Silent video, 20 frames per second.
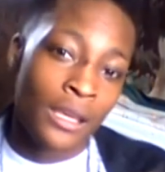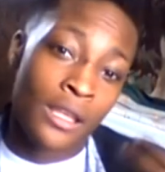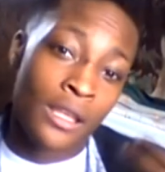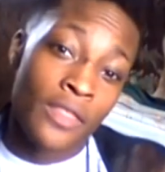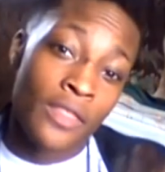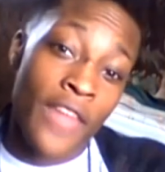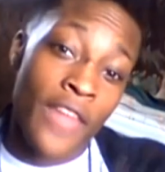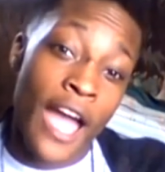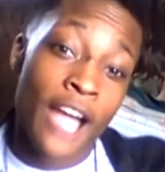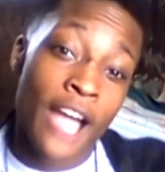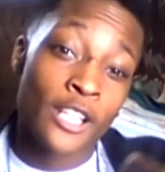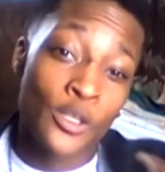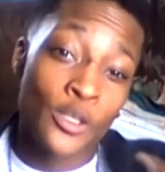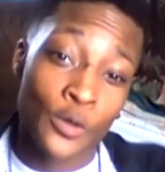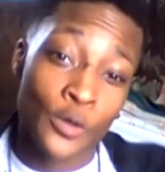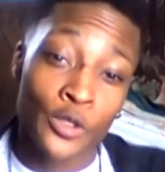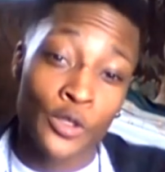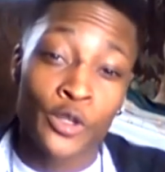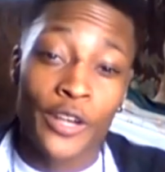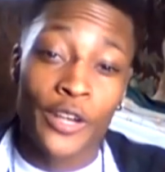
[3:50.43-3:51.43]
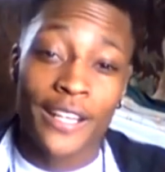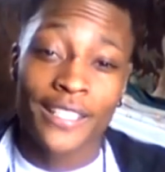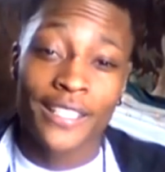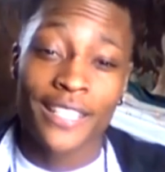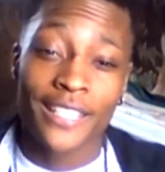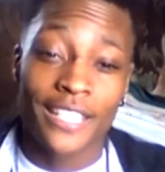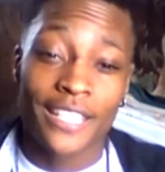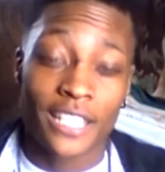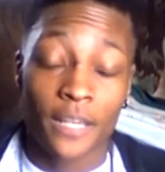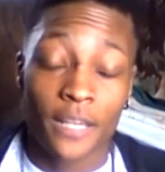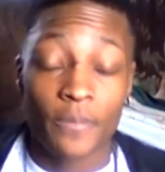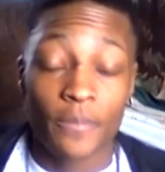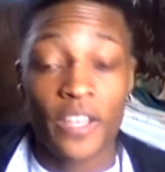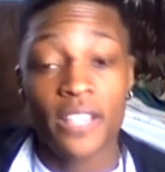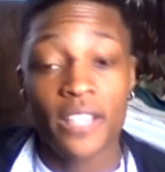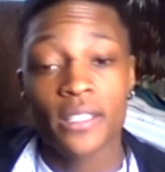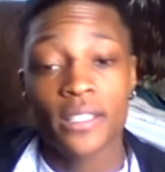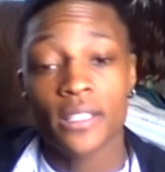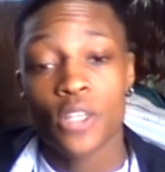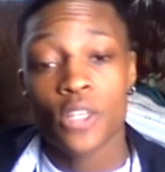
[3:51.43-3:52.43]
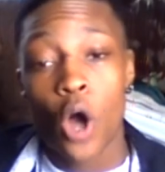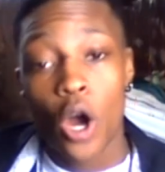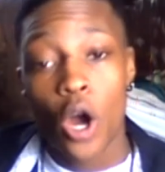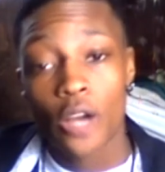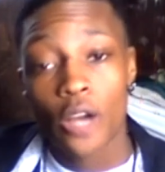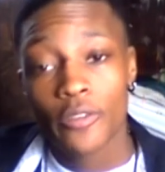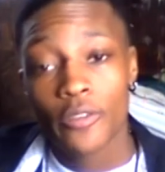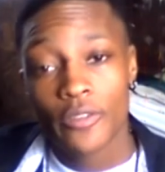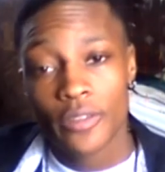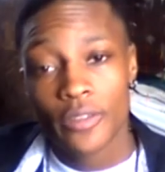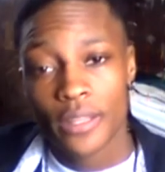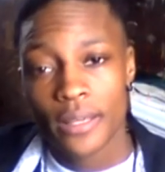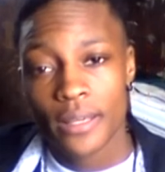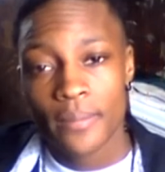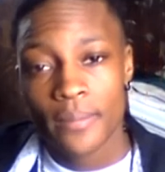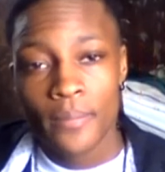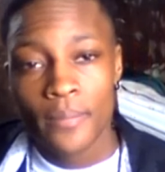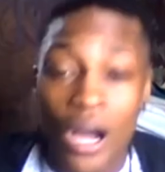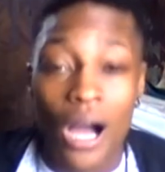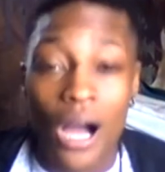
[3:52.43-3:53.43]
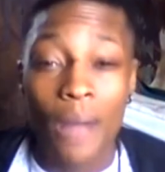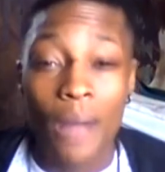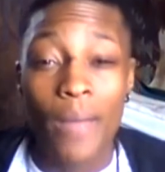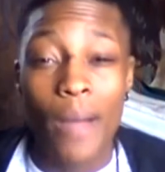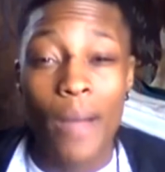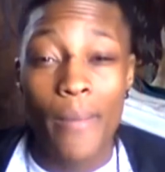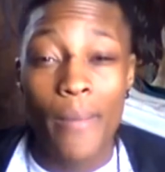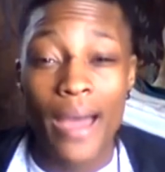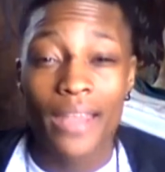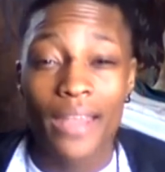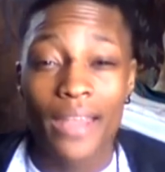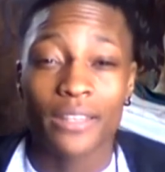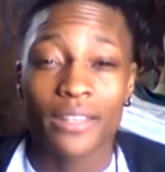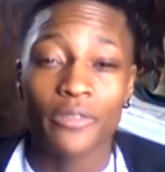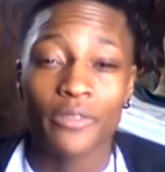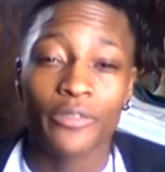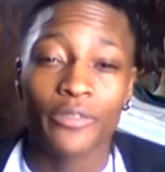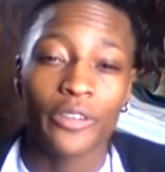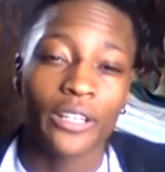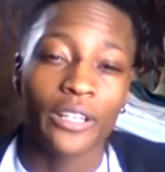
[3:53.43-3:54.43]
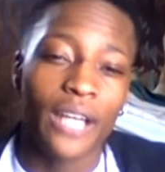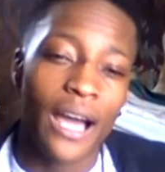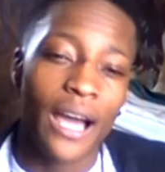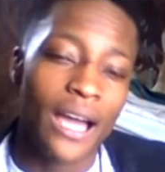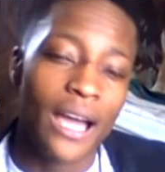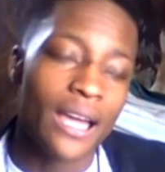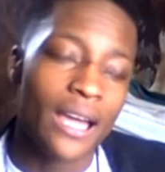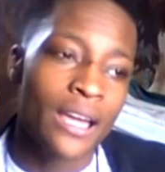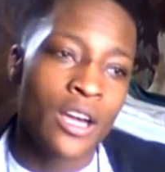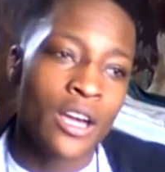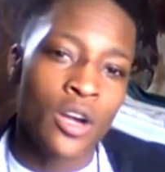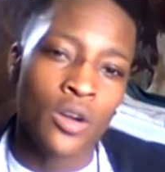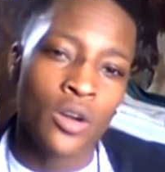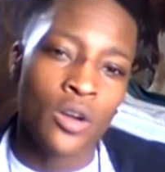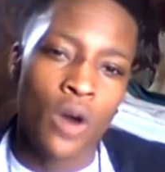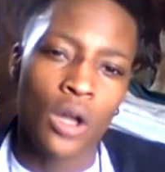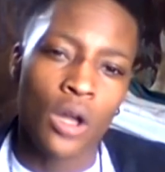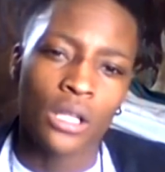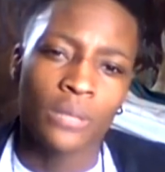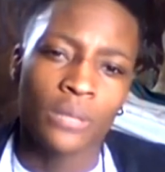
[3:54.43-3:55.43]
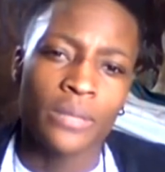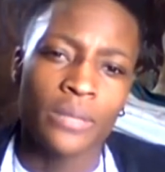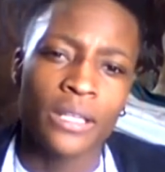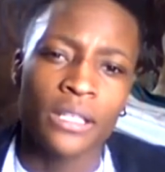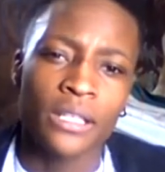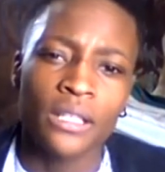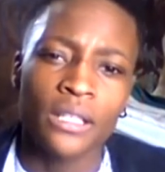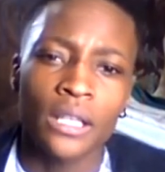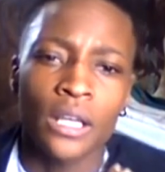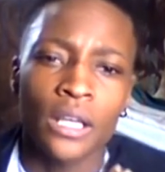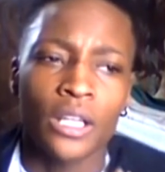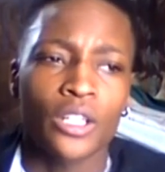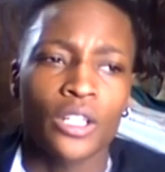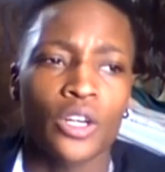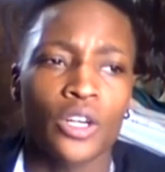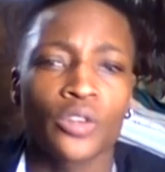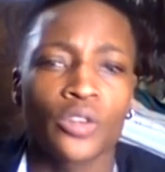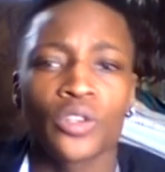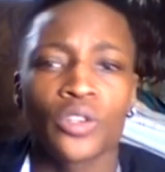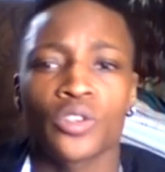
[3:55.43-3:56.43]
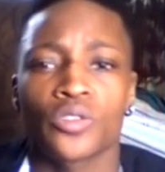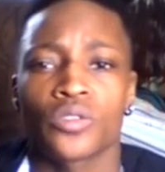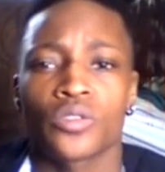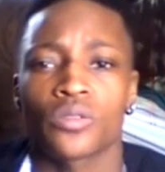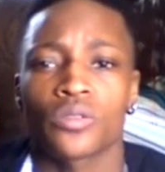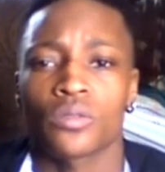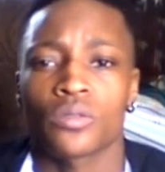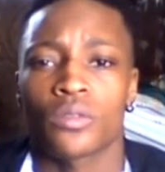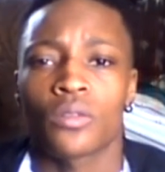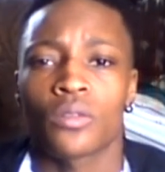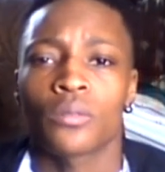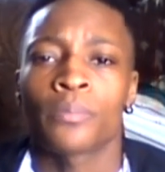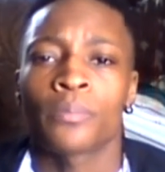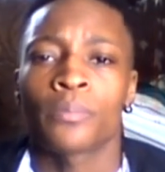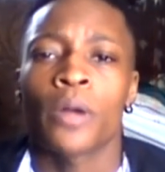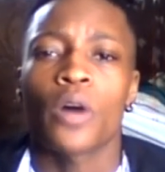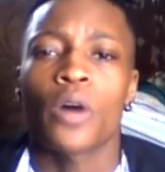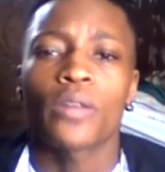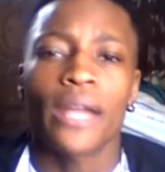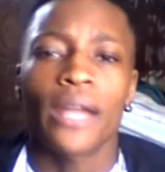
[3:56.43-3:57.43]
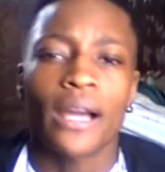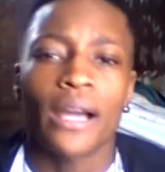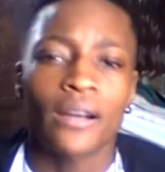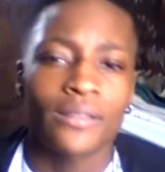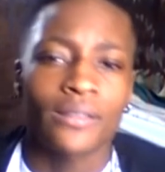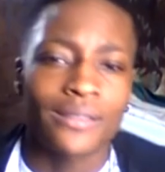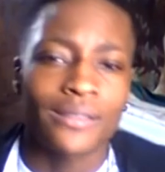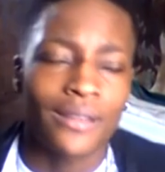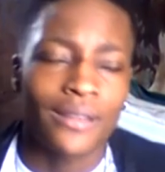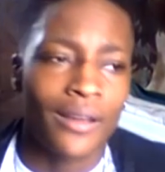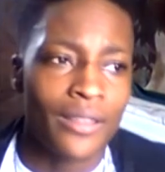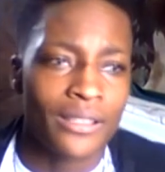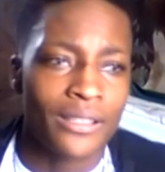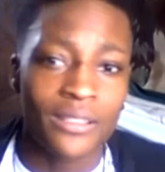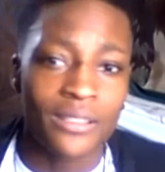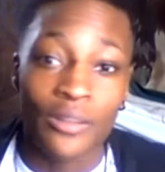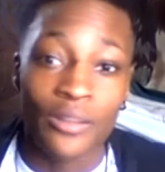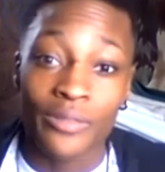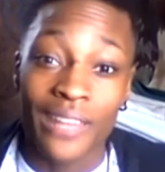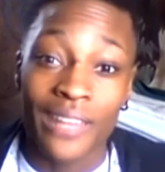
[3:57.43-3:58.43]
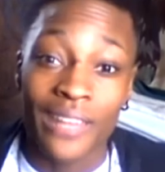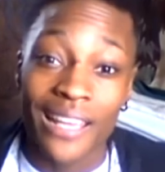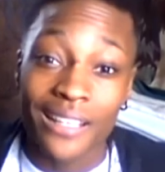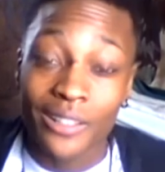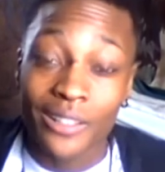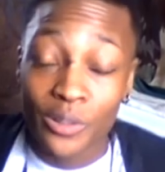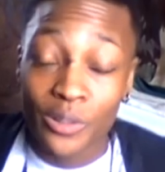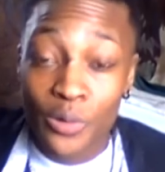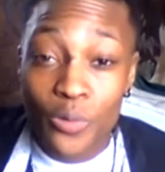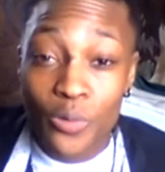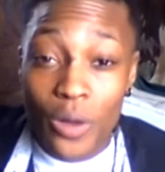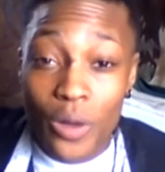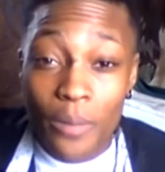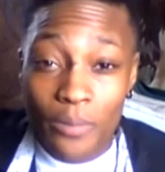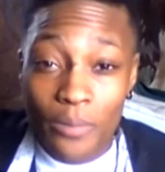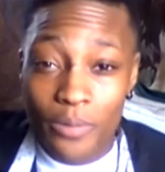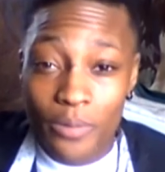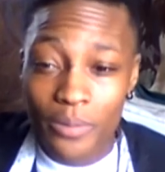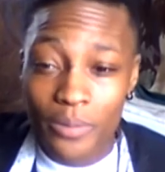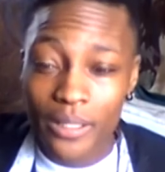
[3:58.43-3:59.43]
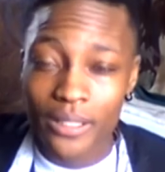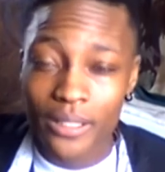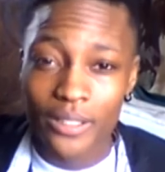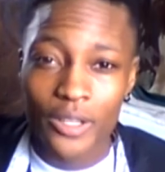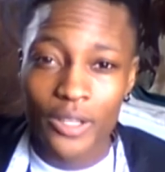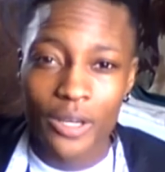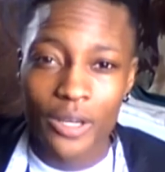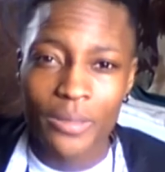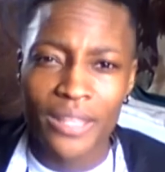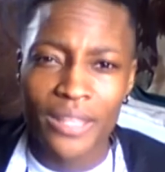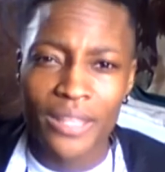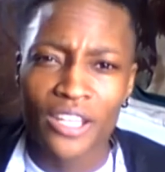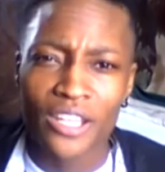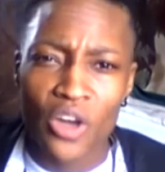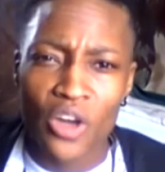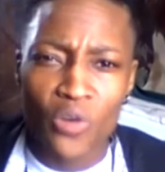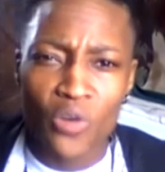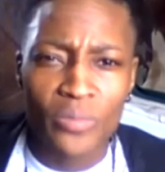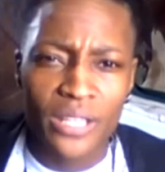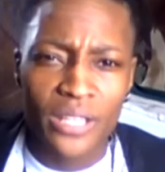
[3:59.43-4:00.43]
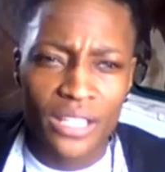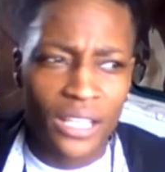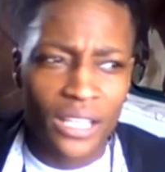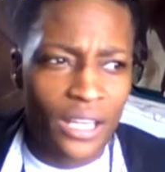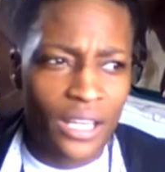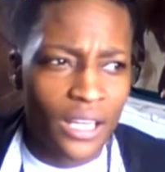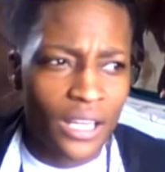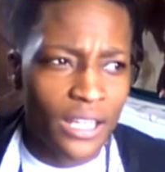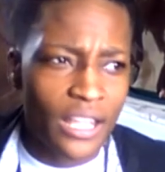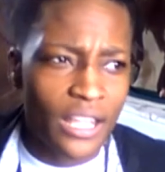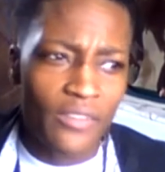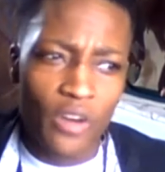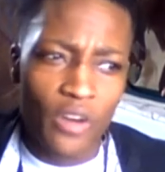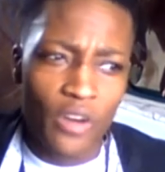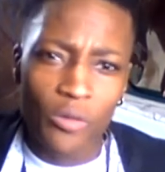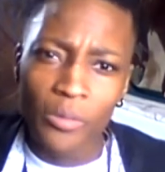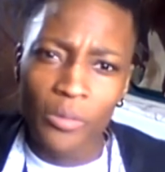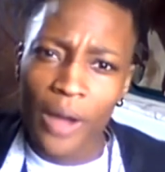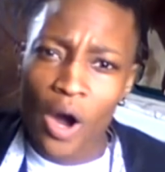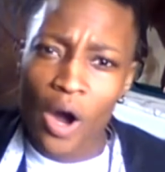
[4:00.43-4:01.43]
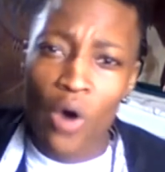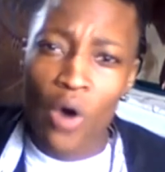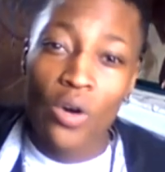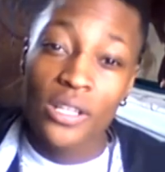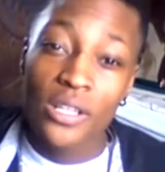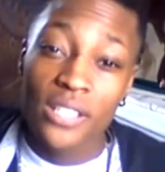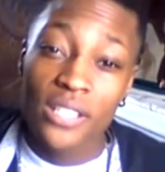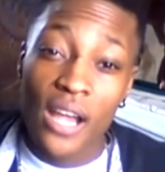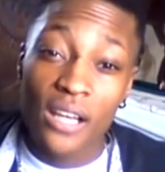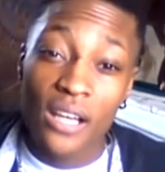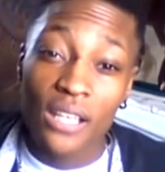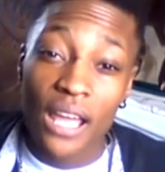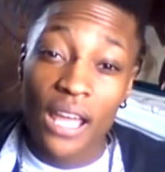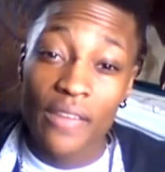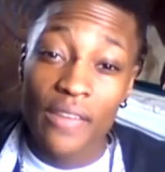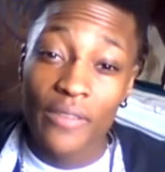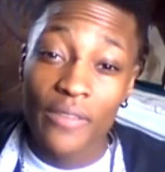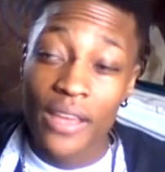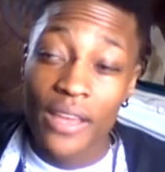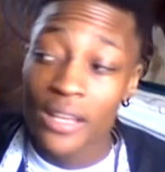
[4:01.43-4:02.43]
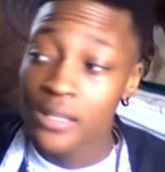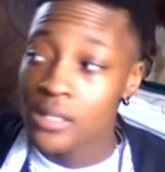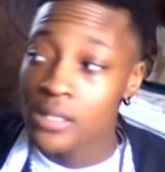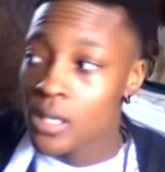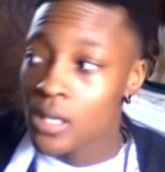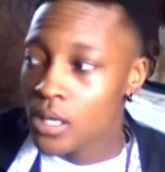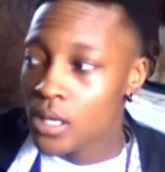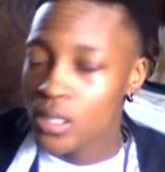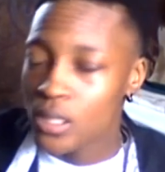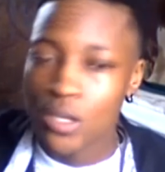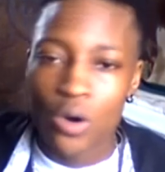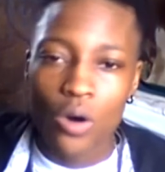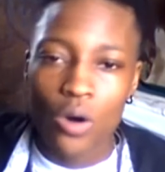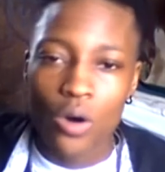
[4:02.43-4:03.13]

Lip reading: the actual transition. Yes, it's hard for them. I'm not mad at them for not calling me, those pronouns and all that stuff. They grew up with me, you know what I mean? They know me my whole entire life as, a